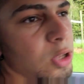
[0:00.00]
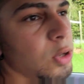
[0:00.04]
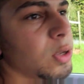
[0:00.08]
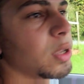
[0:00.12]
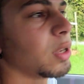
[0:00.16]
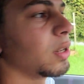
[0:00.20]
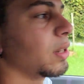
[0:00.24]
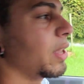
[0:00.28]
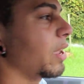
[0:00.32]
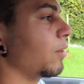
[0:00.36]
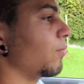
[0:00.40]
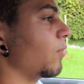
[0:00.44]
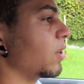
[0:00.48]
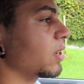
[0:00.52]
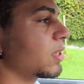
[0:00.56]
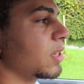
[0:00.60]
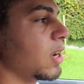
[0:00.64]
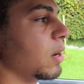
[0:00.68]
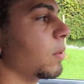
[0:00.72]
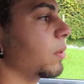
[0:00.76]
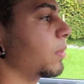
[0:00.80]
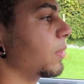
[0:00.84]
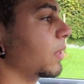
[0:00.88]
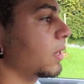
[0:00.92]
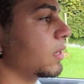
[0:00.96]
can, like,
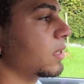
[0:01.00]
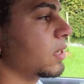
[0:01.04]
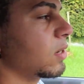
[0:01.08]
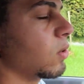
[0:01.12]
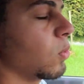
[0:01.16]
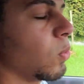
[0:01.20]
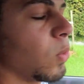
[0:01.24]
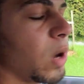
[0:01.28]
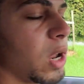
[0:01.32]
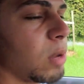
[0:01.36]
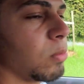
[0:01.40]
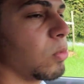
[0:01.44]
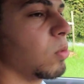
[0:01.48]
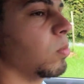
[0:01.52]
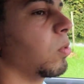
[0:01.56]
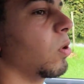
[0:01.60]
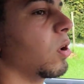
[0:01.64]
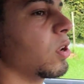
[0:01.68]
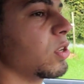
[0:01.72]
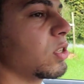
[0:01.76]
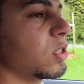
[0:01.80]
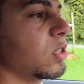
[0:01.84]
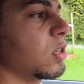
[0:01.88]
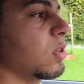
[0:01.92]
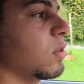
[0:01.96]
resonate with things that are way more
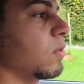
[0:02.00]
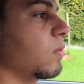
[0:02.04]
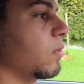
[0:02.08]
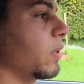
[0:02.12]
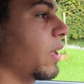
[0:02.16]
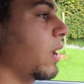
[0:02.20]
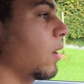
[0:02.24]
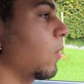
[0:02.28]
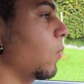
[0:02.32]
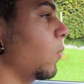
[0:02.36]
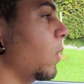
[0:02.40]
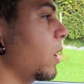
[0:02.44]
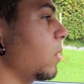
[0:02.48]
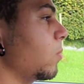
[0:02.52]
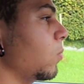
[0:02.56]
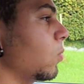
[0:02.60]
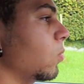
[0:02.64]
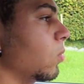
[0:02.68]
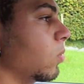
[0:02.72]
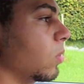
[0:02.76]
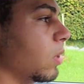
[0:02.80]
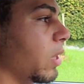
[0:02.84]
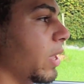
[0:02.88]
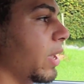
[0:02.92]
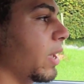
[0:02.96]
positive, like, way
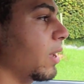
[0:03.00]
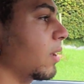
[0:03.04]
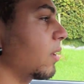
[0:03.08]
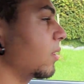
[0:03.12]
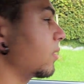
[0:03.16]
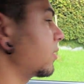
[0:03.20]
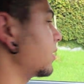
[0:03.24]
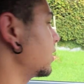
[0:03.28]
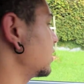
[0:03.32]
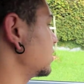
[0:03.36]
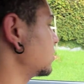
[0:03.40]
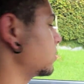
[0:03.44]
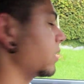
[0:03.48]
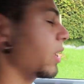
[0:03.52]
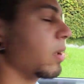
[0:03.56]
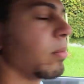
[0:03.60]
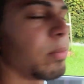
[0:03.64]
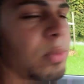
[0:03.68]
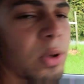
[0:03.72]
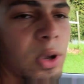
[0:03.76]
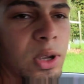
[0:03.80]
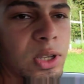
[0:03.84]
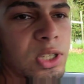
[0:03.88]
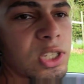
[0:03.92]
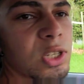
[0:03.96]
more, like, things like
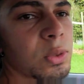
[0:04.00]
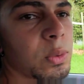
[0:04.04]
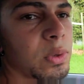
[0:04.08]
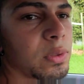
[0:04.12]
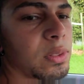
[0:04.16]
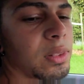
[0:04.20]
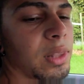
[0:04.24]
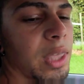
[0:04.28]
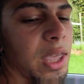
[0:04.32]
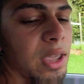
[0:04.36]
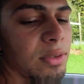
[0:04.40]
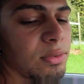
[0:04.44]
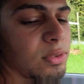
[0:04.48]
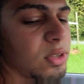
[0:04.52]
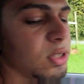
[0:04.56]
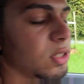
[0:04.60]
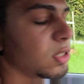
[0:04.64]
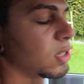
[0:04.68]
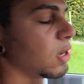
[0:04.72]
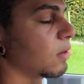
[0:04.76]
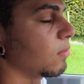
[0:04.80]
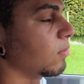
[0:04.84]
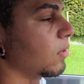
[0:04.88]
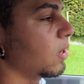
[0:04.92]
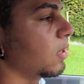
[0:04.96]
bursting with life and
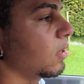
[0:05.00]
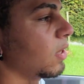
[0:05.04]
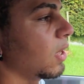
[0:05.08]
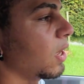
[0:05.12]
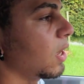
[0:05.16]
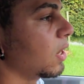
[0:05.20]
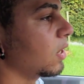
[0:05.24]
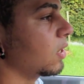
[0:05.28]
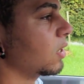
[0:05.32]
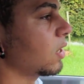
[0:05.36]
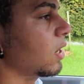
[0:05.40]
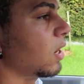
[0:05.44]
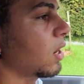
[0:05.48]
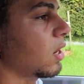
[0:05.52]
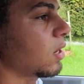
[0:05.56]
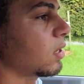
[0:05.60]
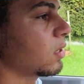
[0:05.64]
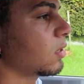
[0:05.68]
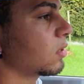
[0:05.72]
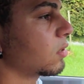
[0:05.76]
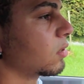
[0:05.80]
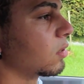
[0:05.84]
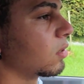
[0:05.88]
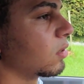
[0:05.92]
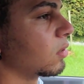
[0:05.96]
stuff like that.
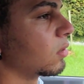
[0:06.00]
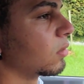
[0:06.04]
And